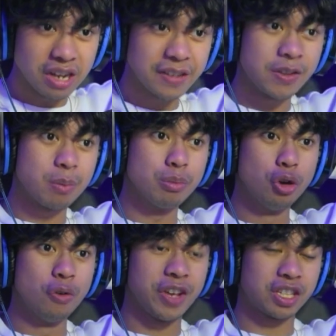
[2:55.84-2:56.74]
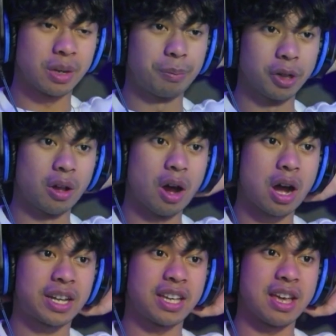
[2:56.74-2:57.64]
not even moving to
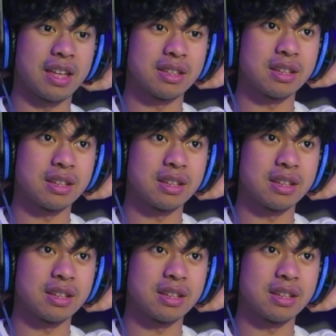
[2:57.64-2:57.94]
block it.